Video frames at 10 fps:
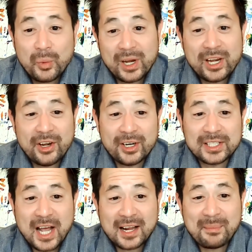We're here to
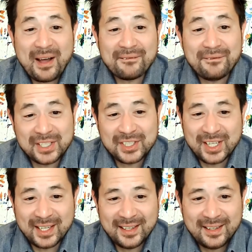talk about
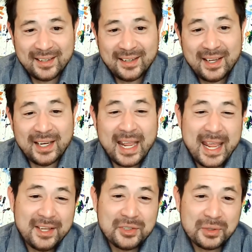phishing, an
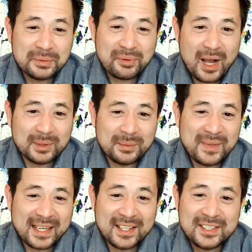age-old problem
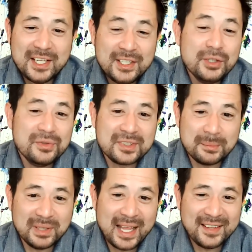that continues
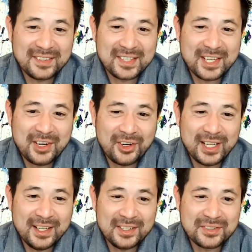to plague the
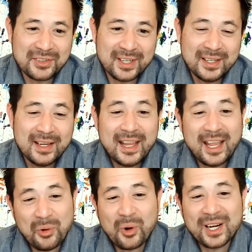security industry
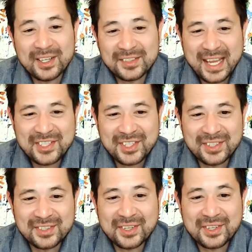and
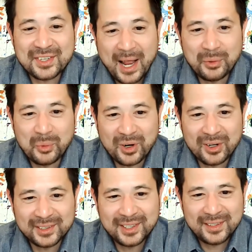organizations around the world.